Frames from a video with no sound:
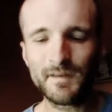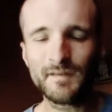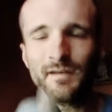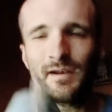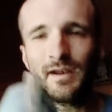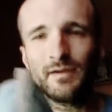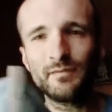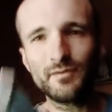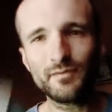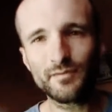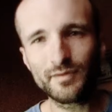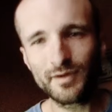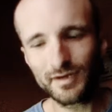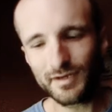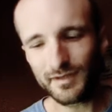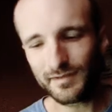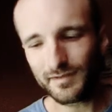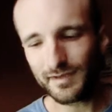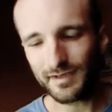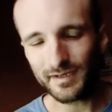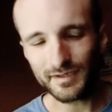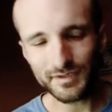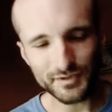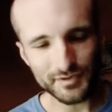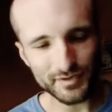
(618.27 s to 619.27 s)
then I would run
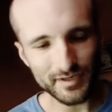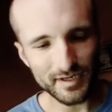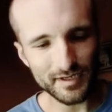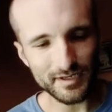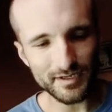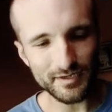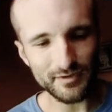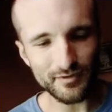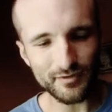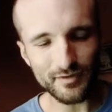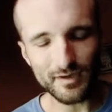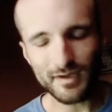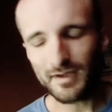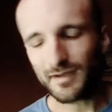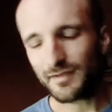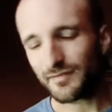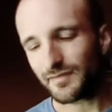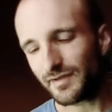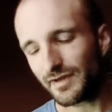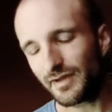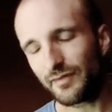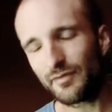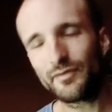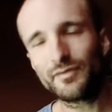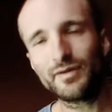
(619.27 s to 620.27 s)
in the ATREYU,
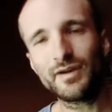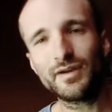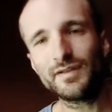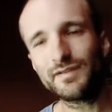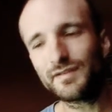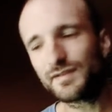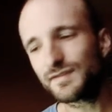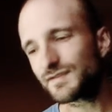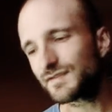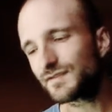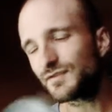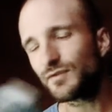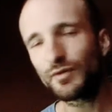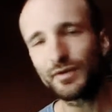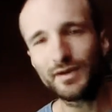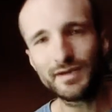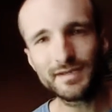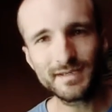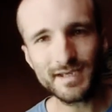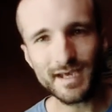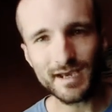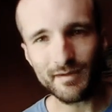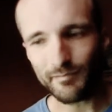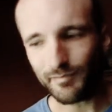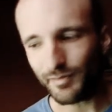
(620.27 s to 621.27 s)
then I would run in the
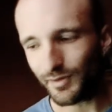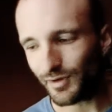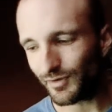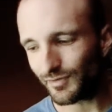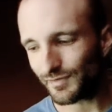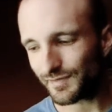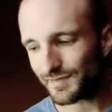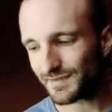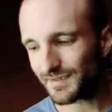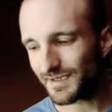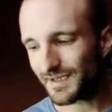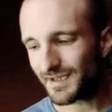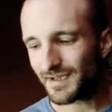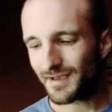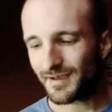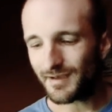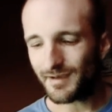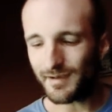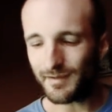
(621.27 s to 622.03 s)
Scora Tempos,